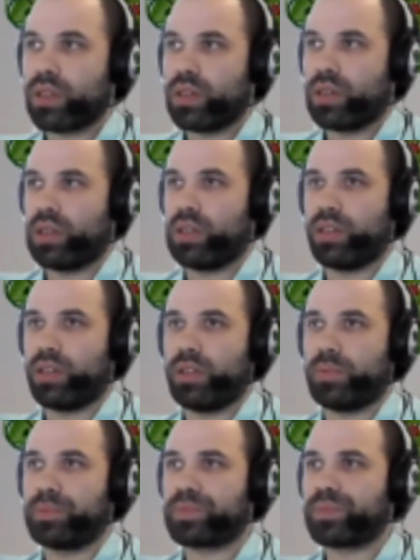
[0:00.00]

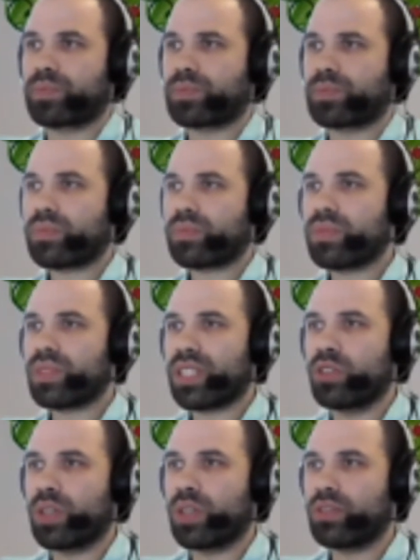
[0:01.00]

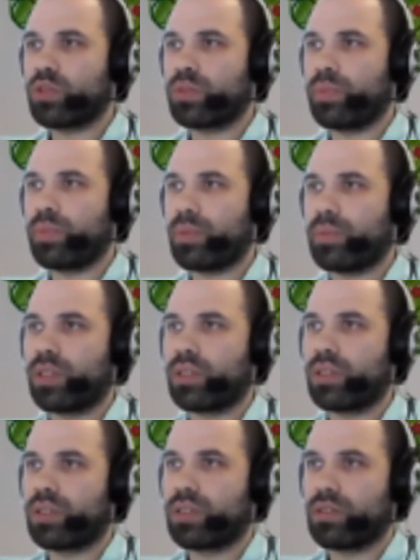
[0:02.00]
So as you
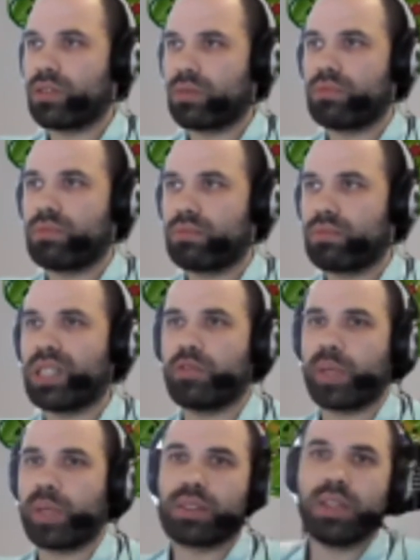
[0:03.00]
remember, Never
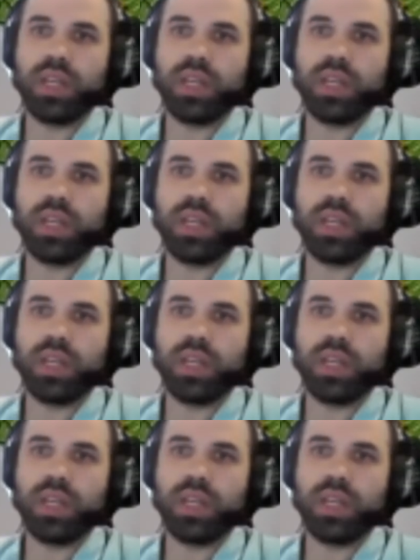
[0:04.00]
mind.